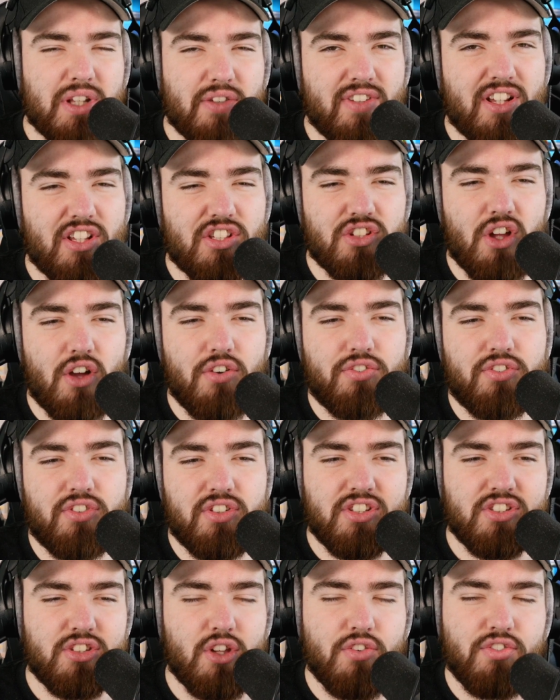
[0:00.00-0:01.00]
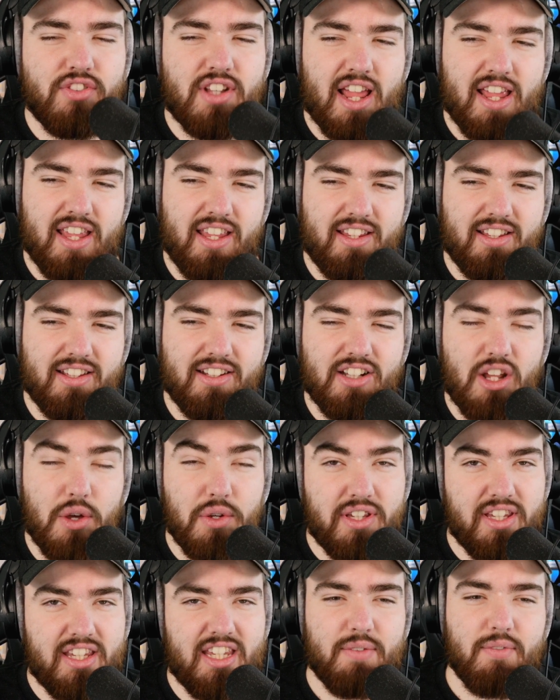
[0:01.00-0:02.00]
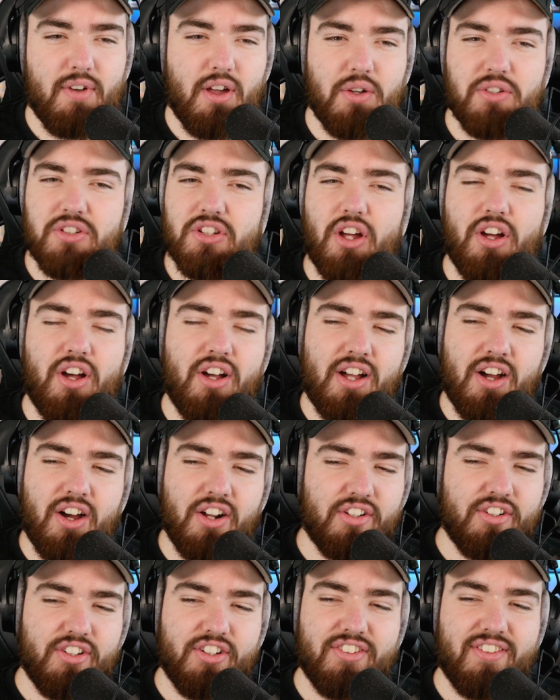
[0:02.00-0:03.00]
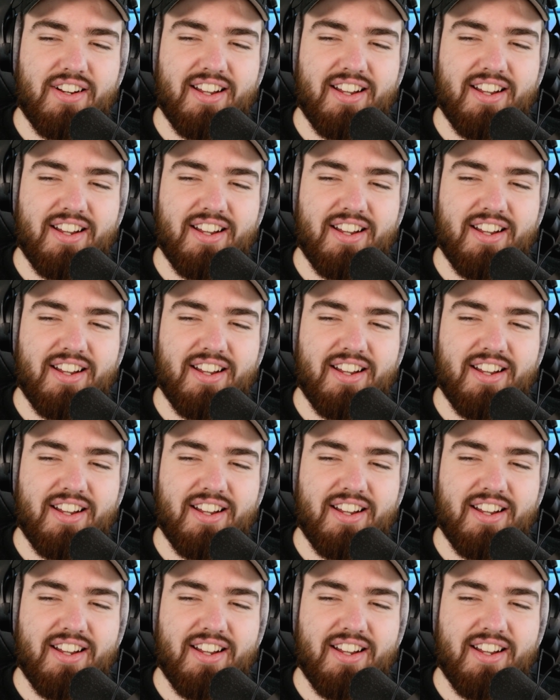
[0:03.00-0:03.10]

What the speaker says: definitely soft, like low-key emo. It was not hardcore,